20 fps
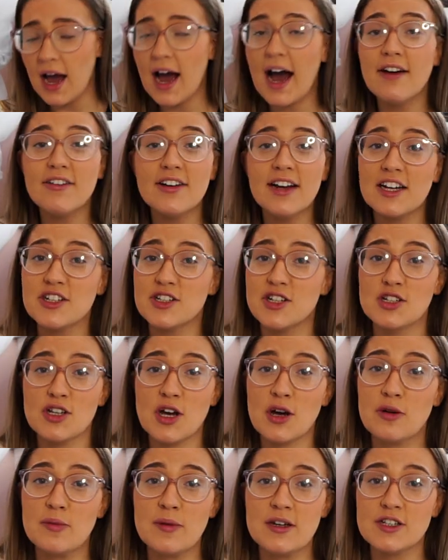I haven't actually
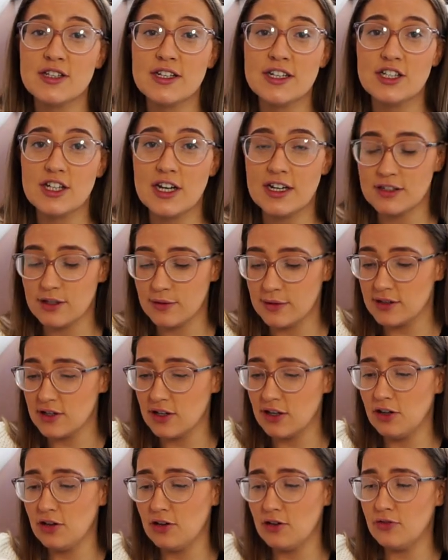showed Mitch these yet, so he's
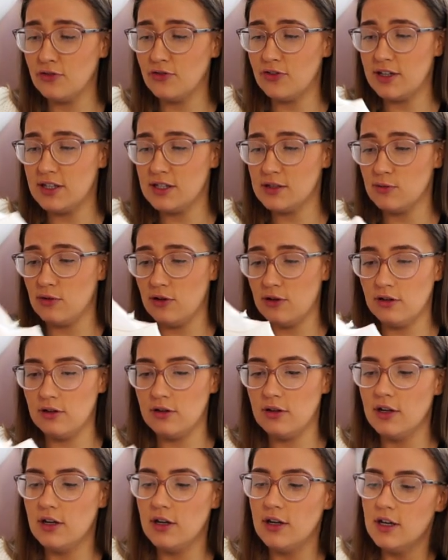gonna love this one.
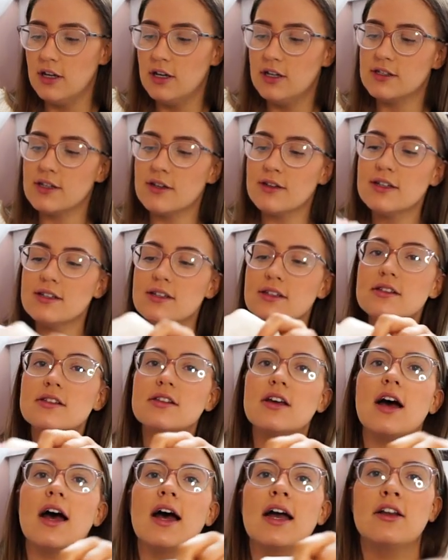So this is
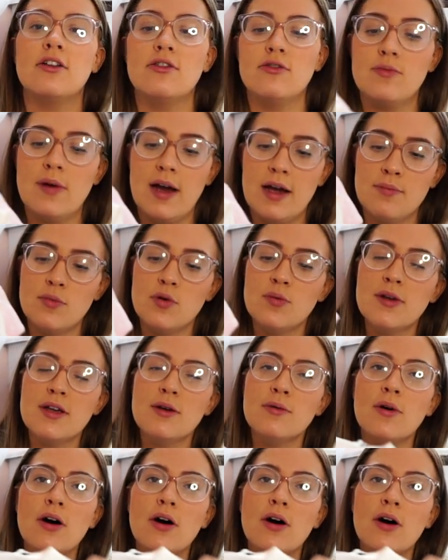the I love my mummy